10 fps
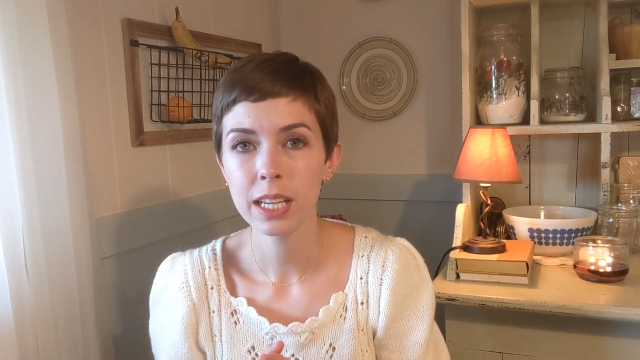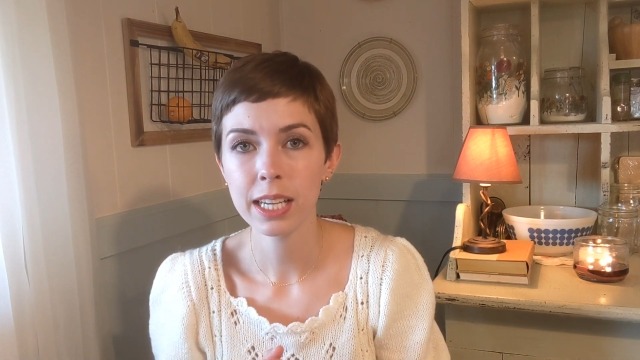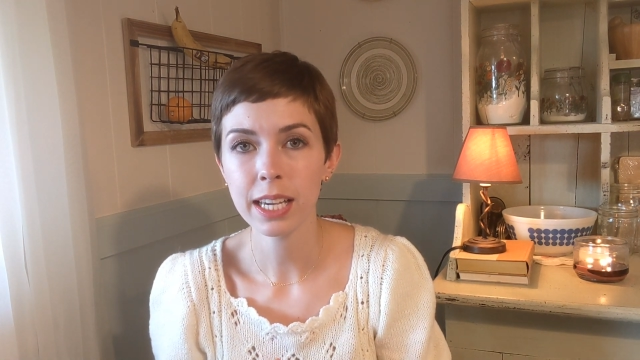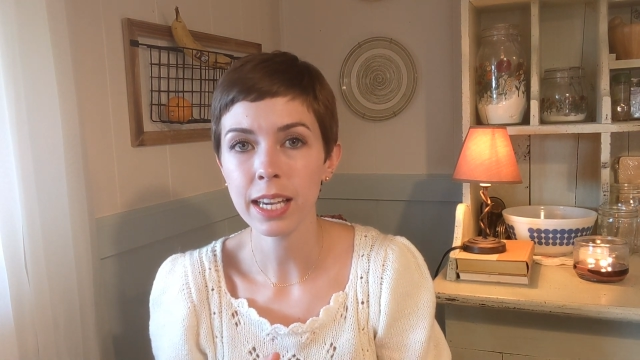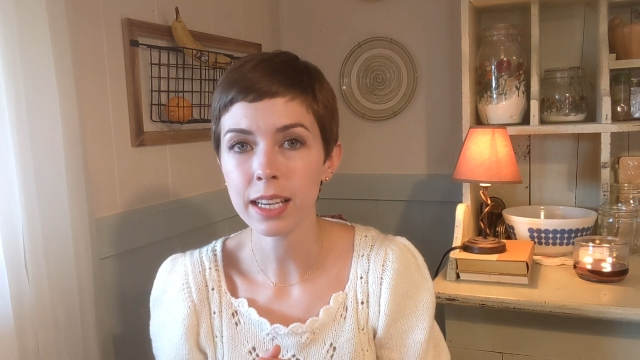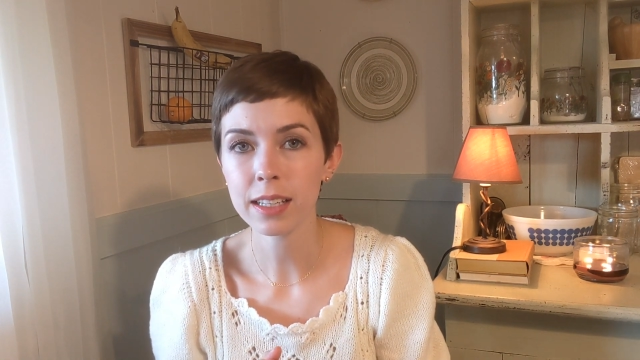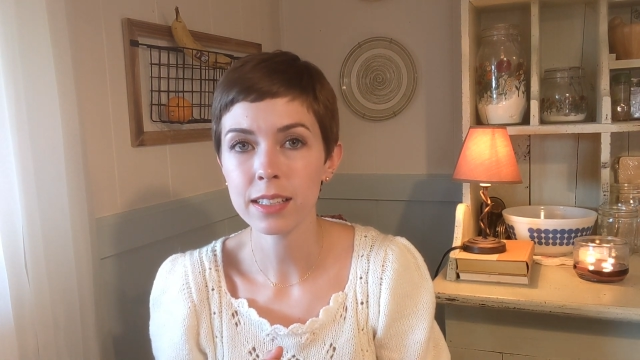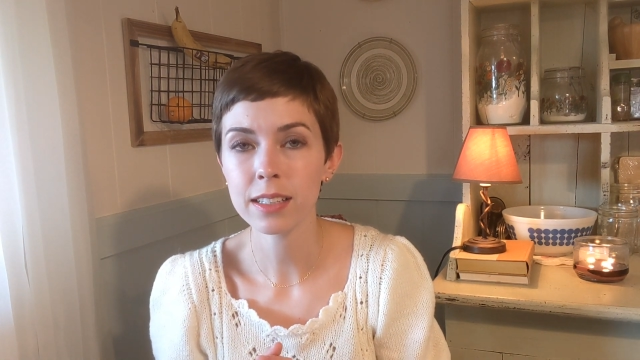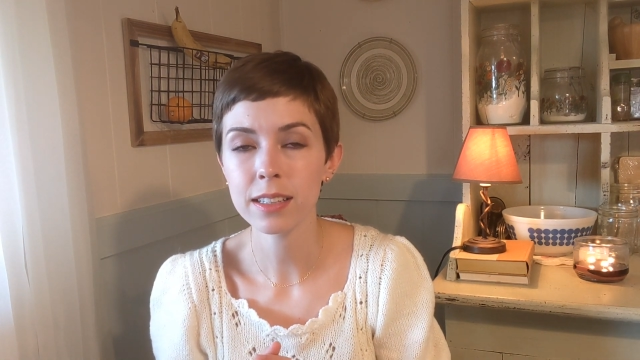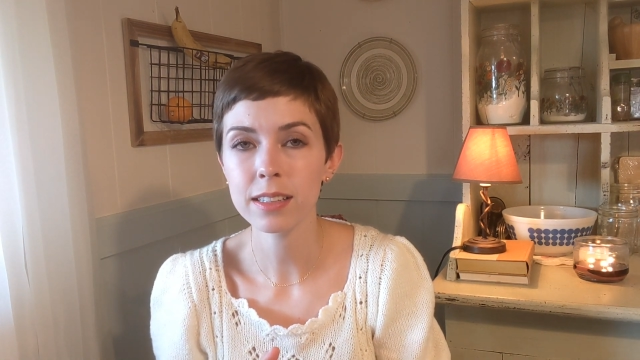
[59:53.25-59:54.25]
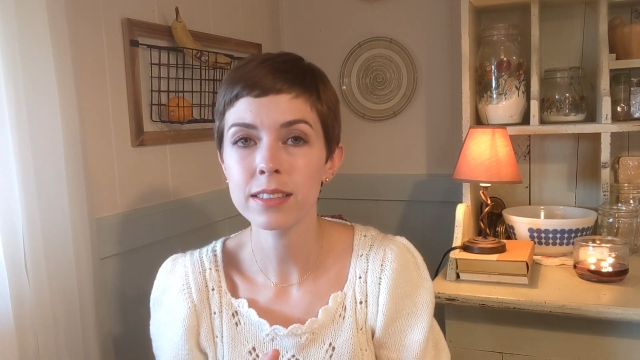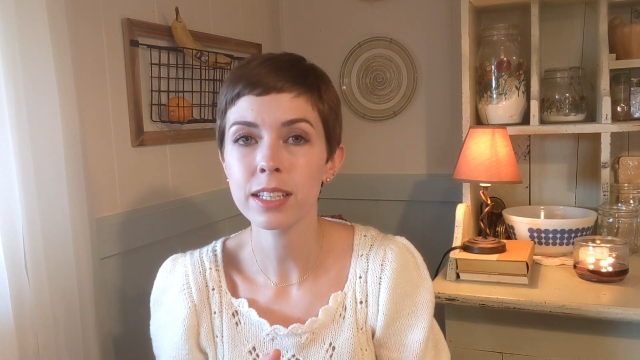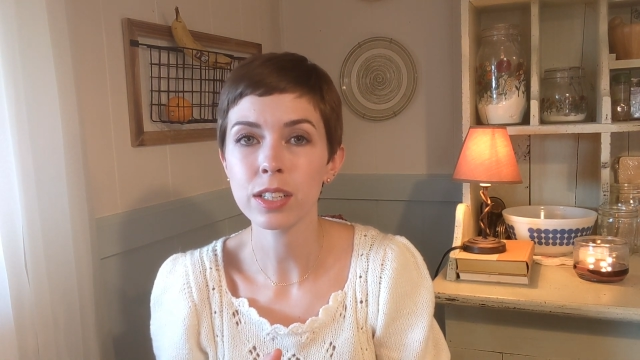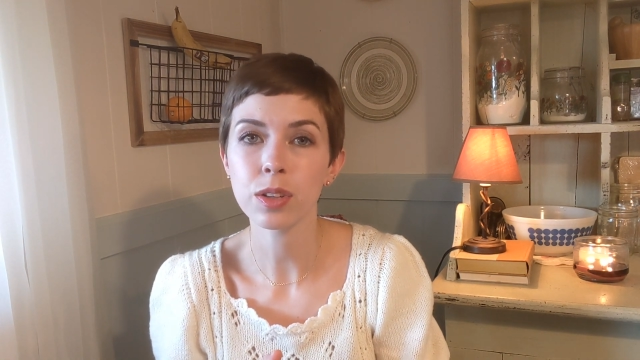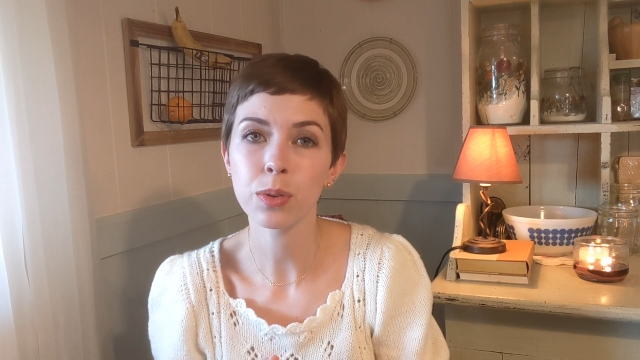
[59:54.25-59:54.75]
kick
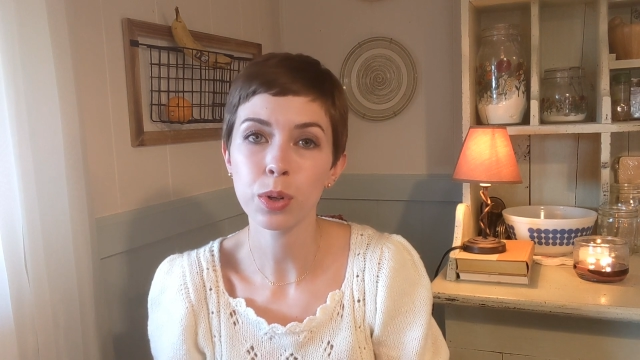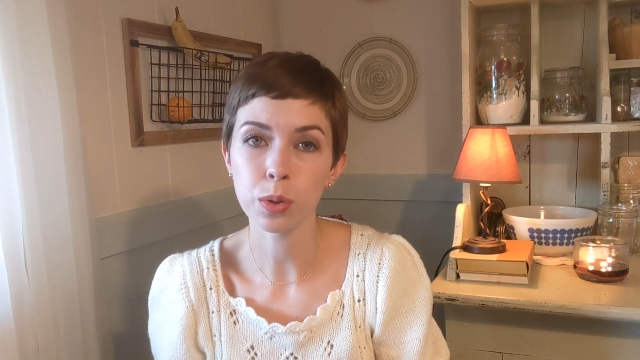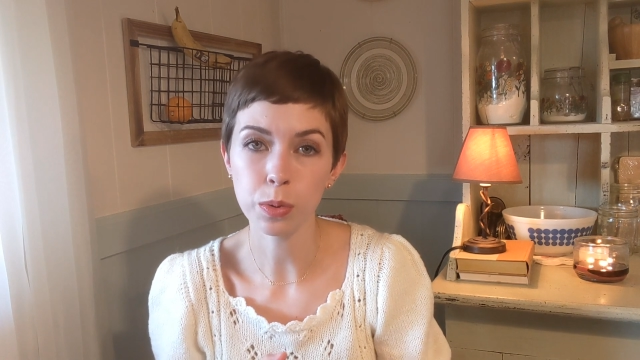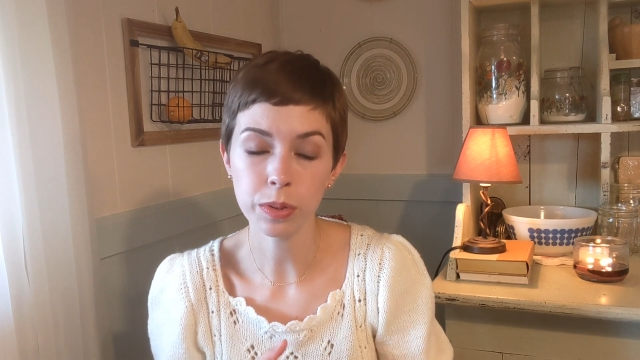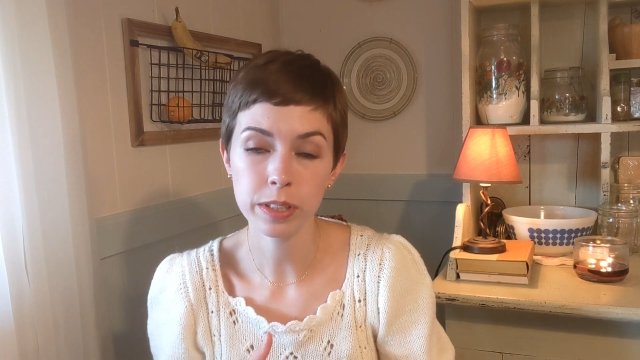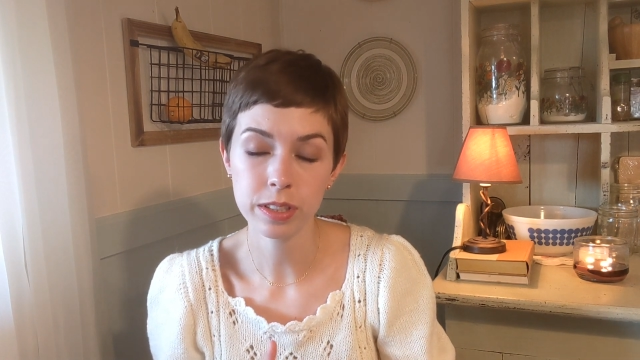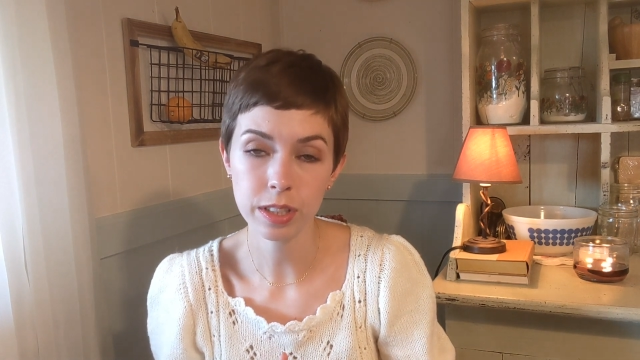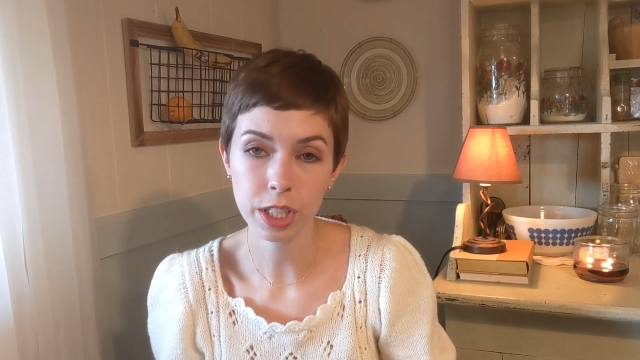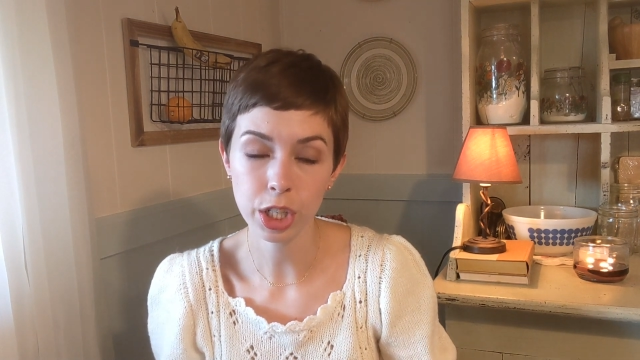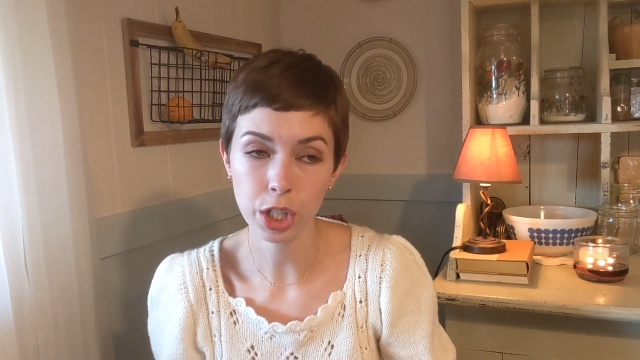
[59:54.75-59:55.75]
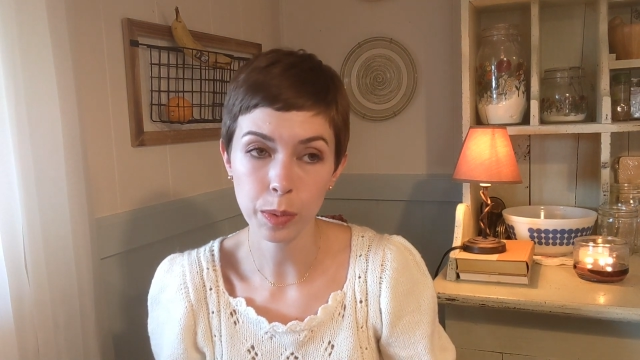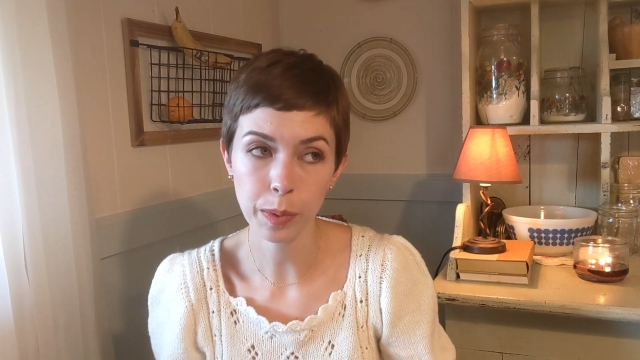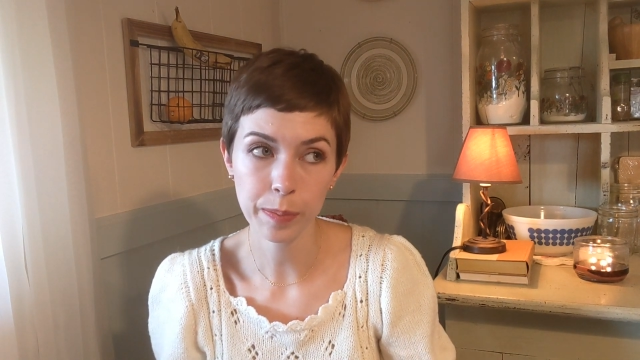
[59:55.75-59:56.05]
their little cold to the curb,